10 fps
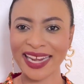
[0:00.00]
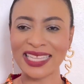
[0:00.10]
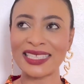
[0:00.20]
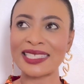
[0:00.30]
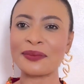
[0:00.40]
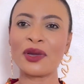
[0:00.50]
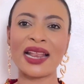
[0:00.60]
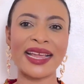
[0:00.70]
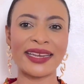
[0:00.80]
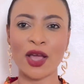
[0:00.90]
It doesn't smell
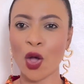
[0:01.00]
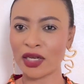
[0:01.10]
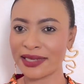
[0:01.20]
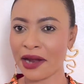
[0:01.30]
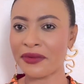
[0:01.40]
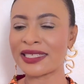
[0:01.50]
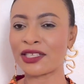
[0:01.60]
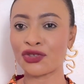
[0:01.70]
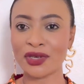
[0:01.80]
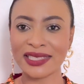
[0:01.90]
like the ordinary
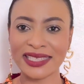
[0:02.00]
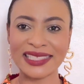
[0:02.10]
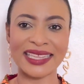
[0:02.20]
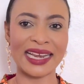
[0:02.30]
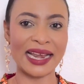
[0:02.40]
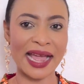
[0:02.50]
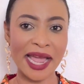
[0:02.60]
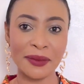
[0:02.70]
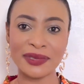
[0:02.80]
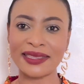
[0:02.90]
citruses, the
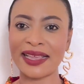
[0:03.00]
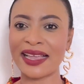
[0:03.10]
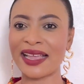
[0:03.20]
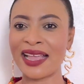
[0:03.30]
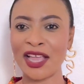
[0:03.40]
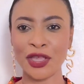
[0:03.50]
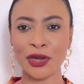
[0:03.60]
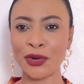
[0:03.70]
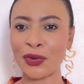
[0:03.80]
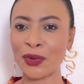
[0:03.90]
limes, the
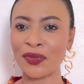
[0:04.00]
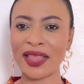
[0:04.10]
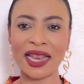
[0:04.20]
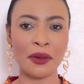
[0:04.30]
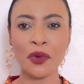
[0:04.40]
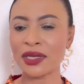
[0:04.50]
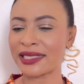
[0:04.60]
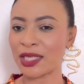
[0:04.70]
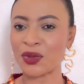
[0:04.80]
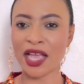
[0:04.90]
lemons
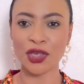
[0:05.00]
that we are